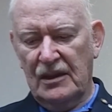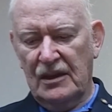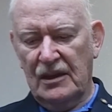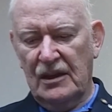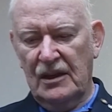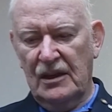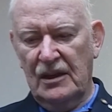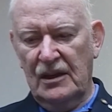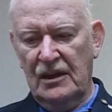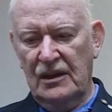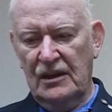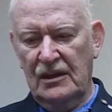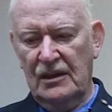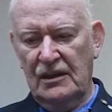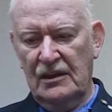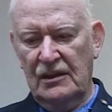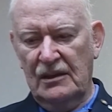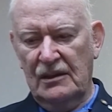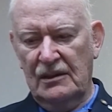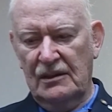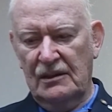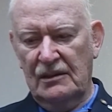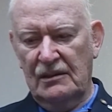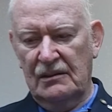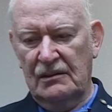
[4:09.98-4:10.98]
and
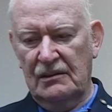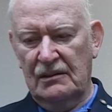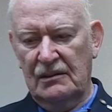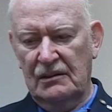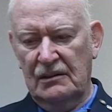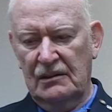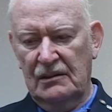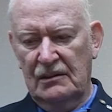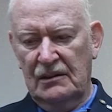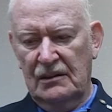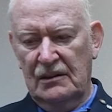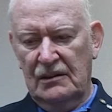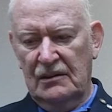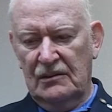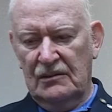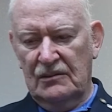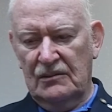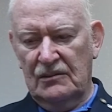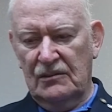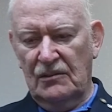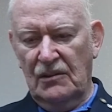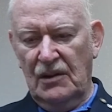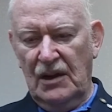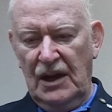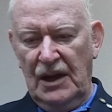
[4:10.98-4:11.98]

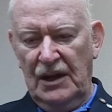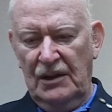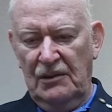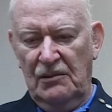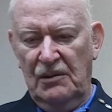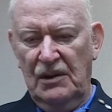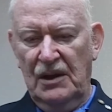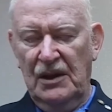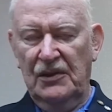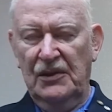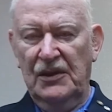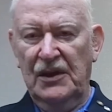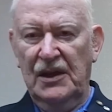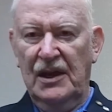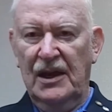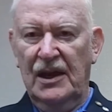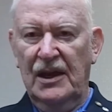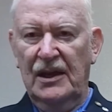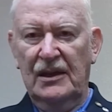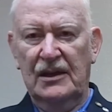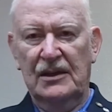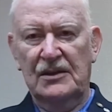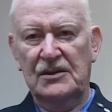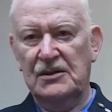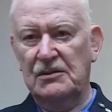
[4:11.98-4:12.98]
ride around the
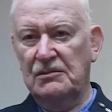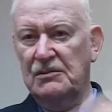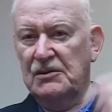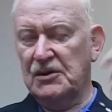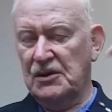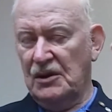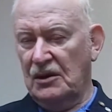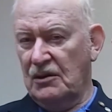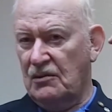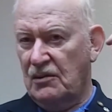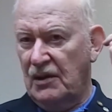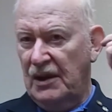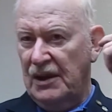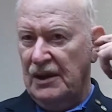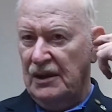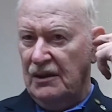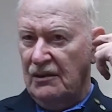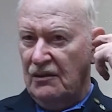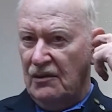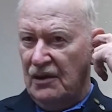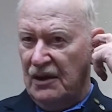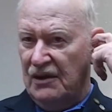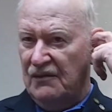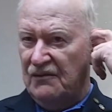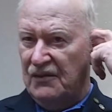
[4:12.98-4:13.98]
islands. It was a great,
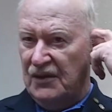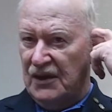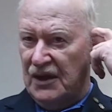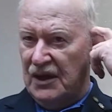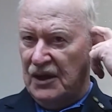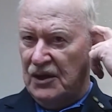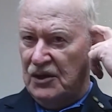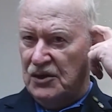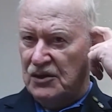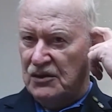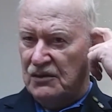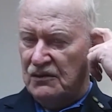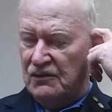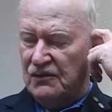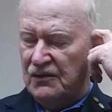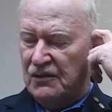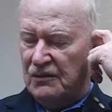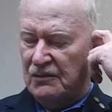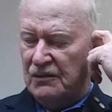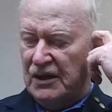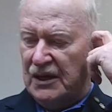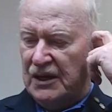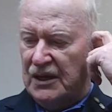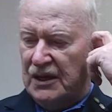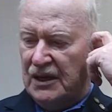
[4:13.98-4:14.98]
great vacation for
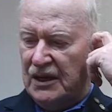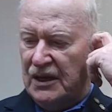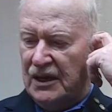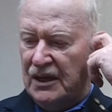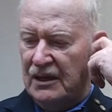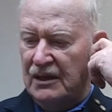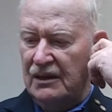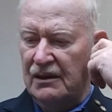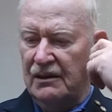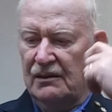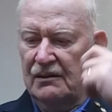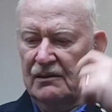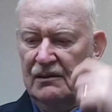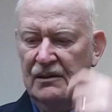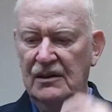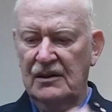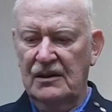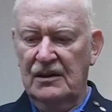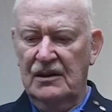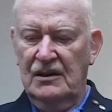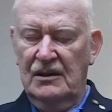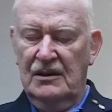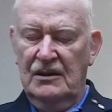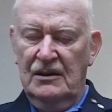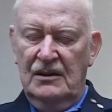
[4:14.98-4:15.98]
my dad.
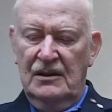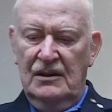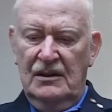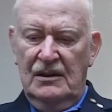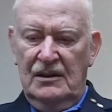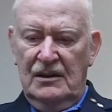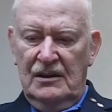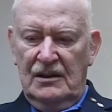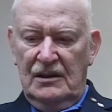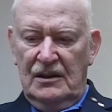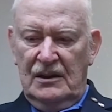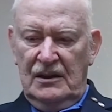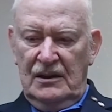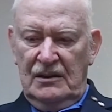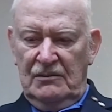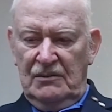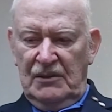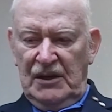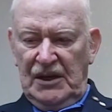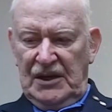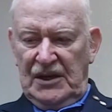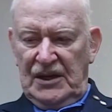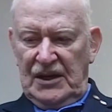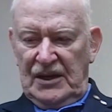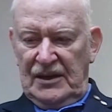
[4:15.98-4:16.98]
And
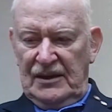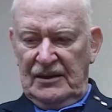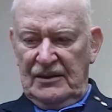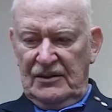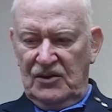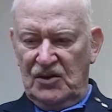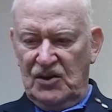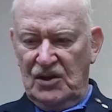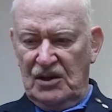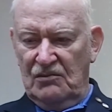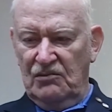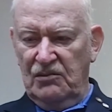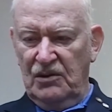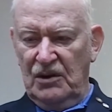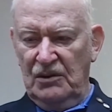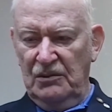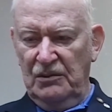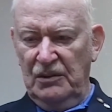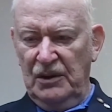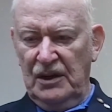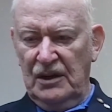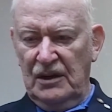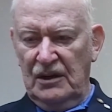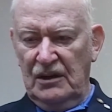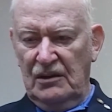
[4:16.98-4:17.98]
my dad said, "When are
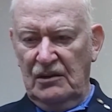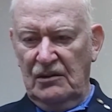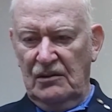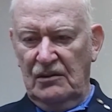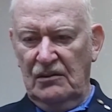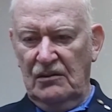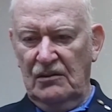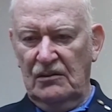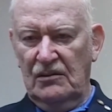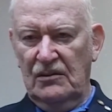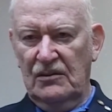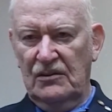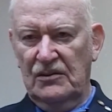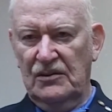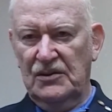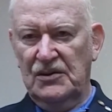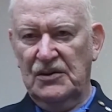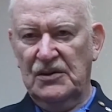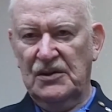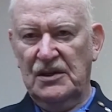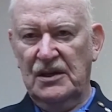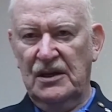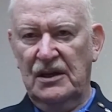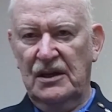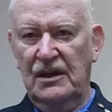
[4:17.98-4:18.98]
we going to go
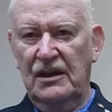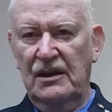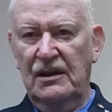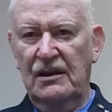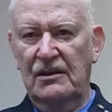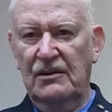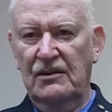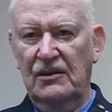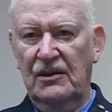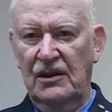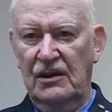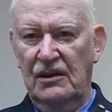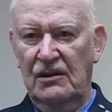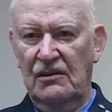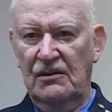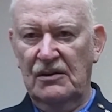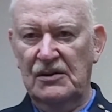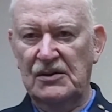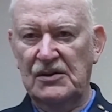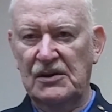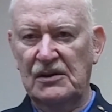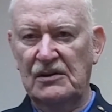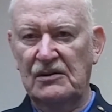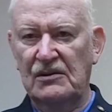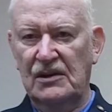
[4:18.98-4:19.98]
see the
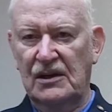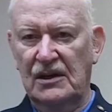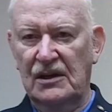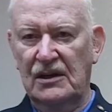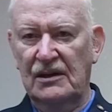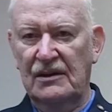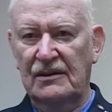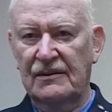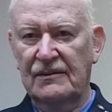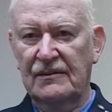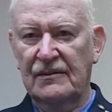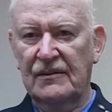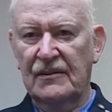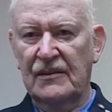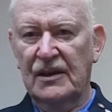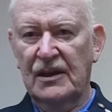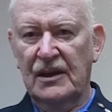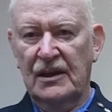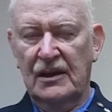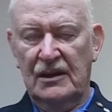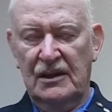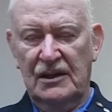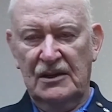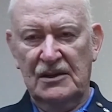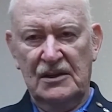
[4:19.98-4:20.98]
Arizona?"
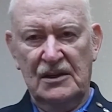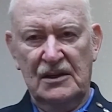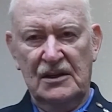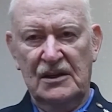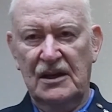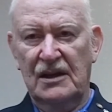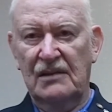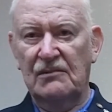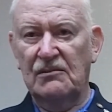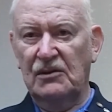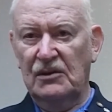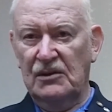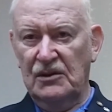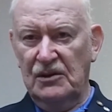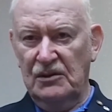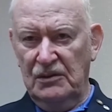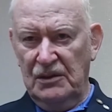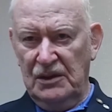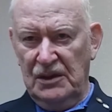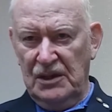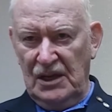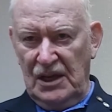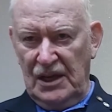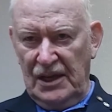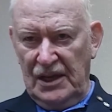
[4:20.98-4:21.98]
And I said, "Dad, we'll do
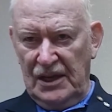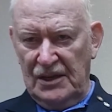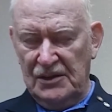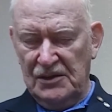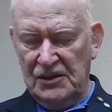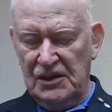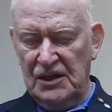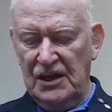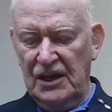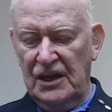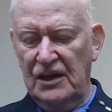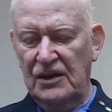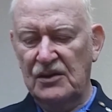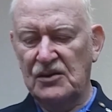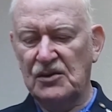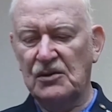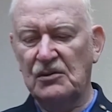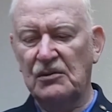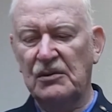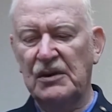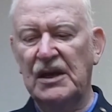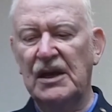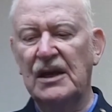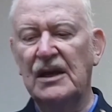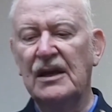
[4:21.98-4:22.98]
it the last day." So
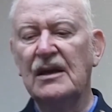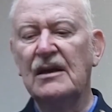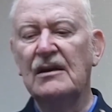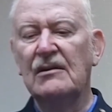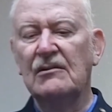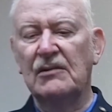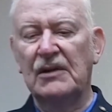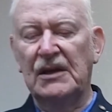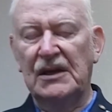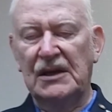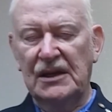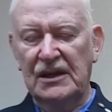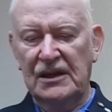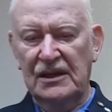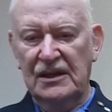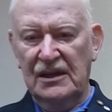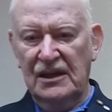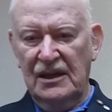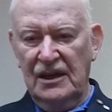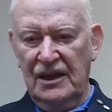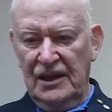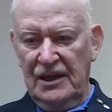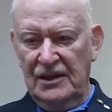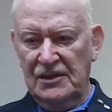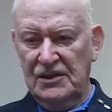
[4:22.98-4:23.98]
we did it the
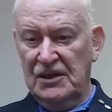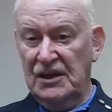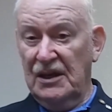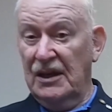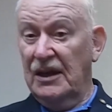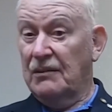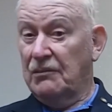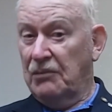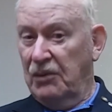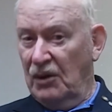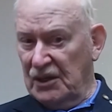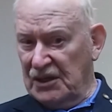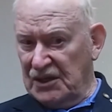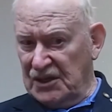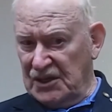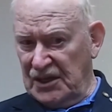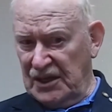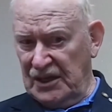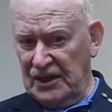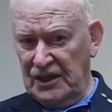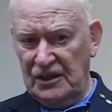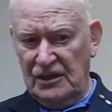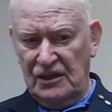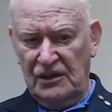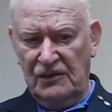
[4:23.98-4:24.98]
last day. I bought
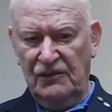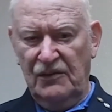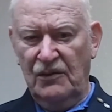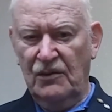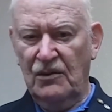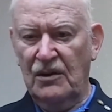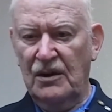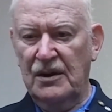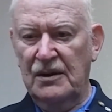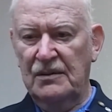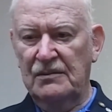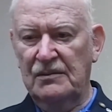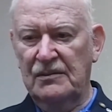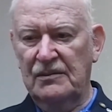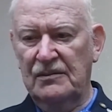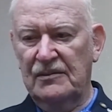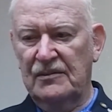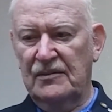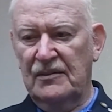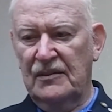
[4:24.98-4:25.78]
tickets for him,